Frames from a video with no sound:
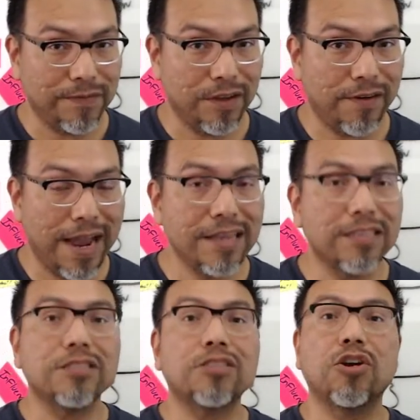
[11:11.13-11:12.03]
All right.
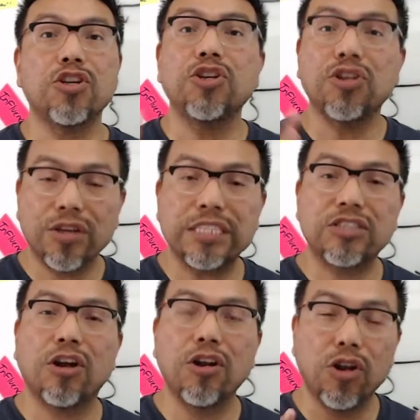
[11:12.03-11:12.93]
So you're going to
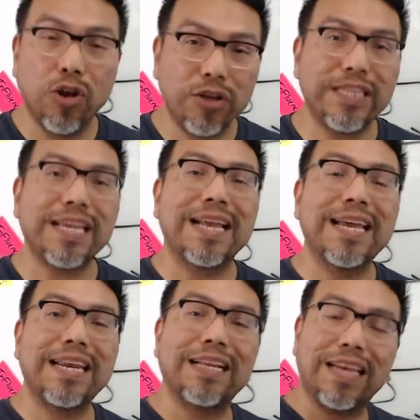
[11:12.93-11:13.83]
start learning and
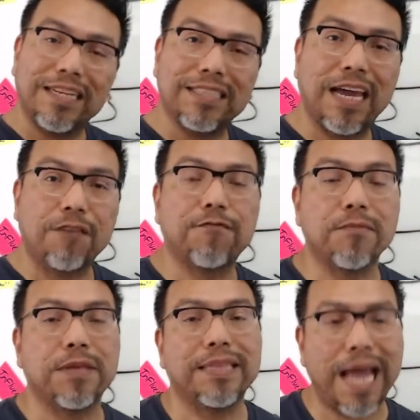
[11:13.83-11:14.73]
getting a lot of data from that.